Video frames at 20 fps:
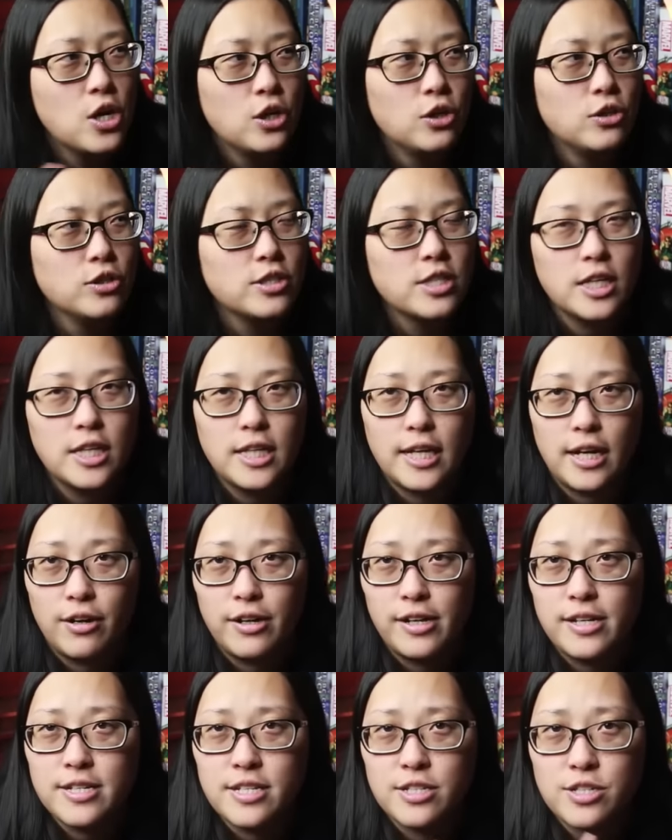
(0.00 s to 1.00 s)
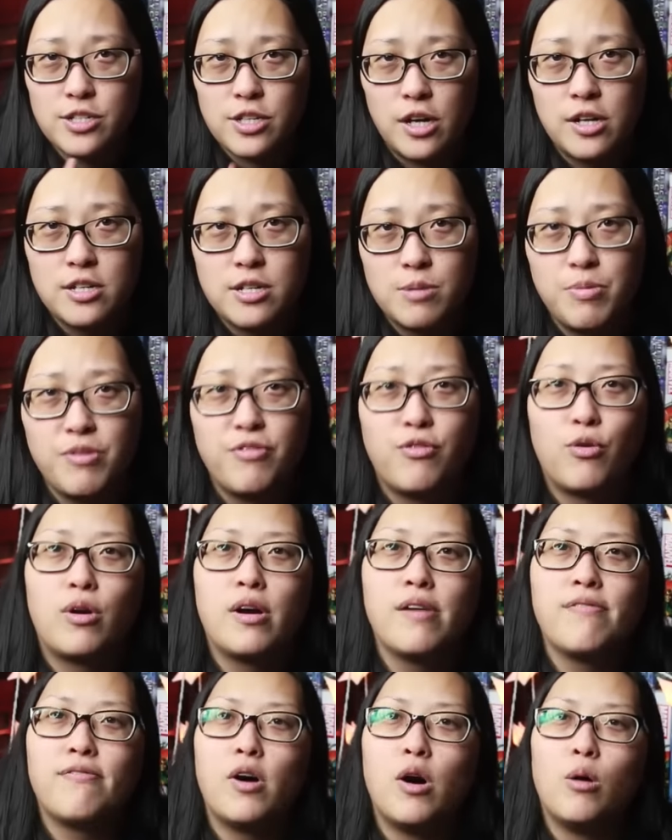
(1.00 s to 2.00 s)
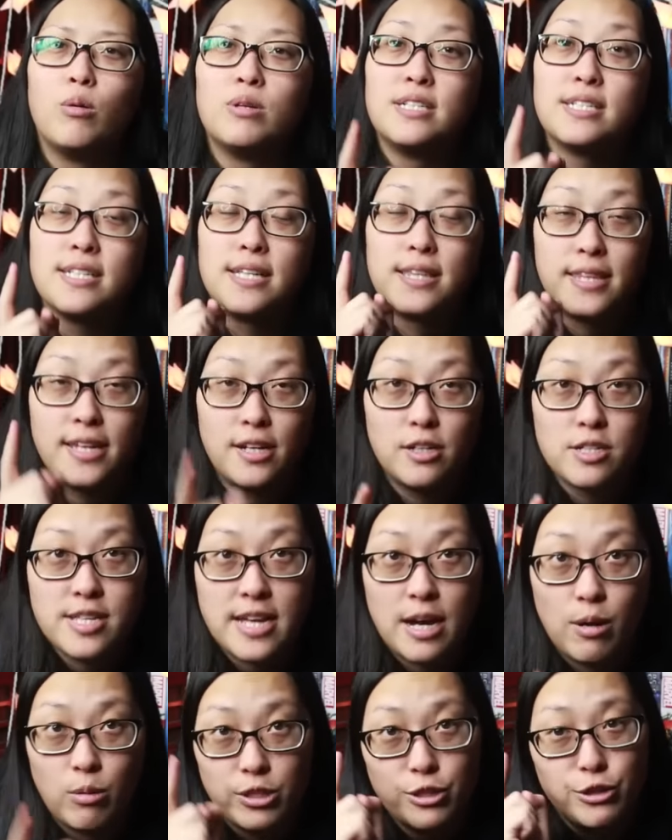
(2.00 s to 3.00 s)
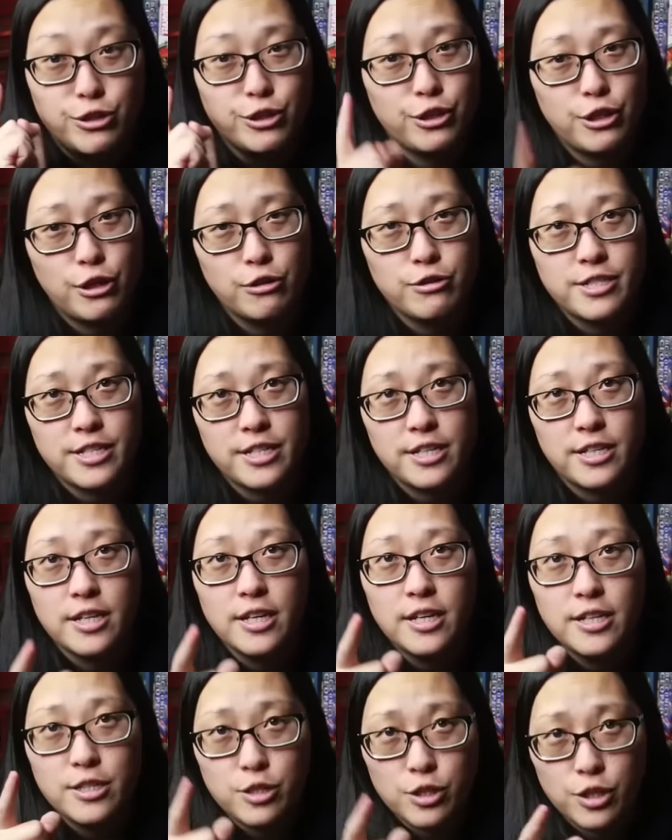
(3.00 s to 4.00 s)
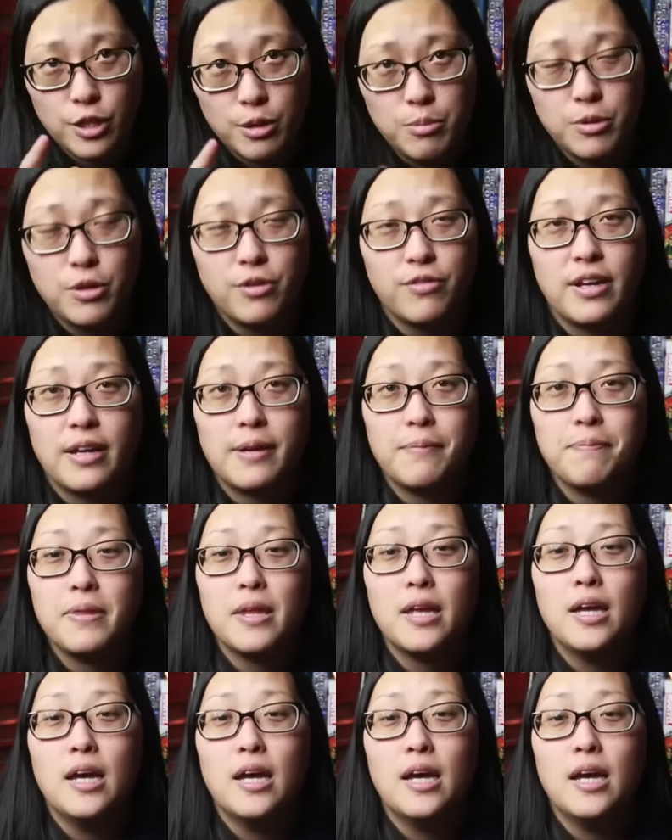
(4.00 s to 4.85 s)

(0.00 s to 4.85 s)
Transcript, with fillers: who's hilarious and stars in Before I Fall, which is in theaters now, which you should go see. It's a good movie.